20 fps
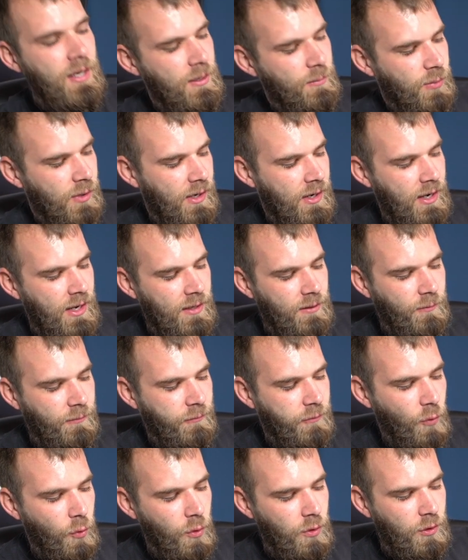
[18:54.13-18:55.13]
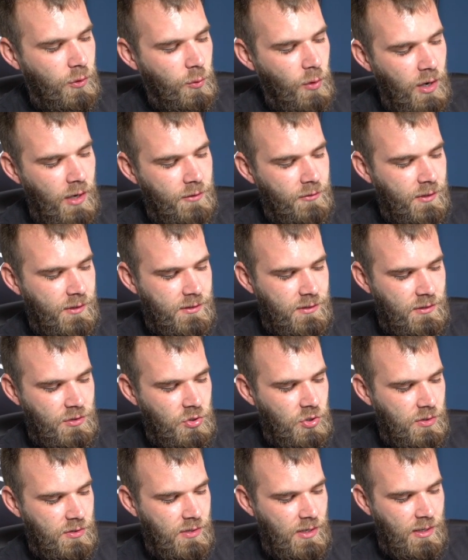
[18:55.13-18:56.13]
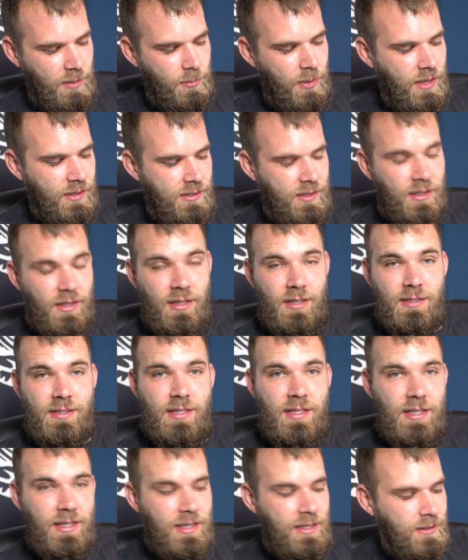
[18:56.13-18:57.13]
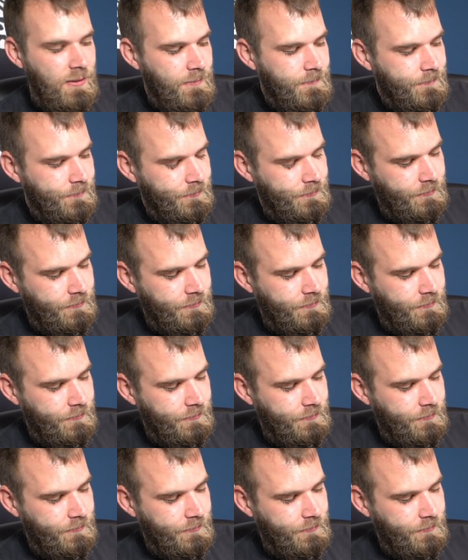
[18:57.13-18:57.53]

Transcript: But it has 4 quadrants. It's just like basically a T.